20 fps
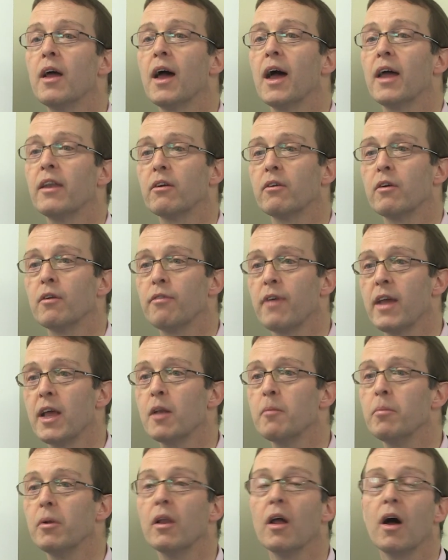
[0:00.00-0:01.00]
and are
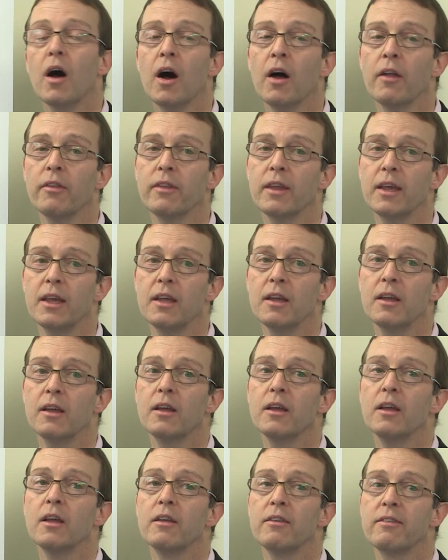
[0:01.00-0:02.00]
available on the
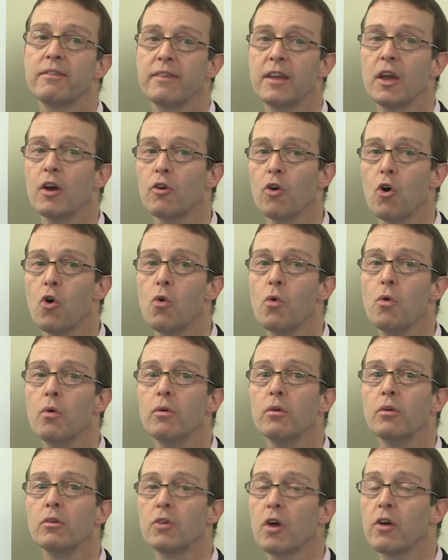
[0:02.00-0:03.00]

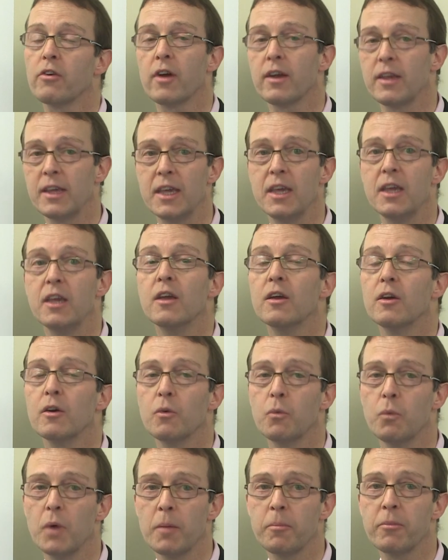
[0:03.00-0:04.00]
C.R.O.ie
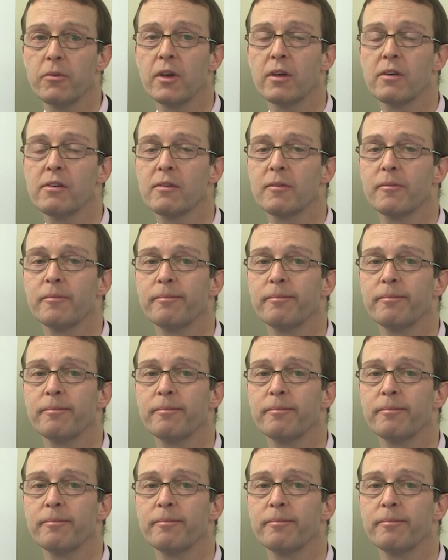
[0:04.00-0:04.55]
website.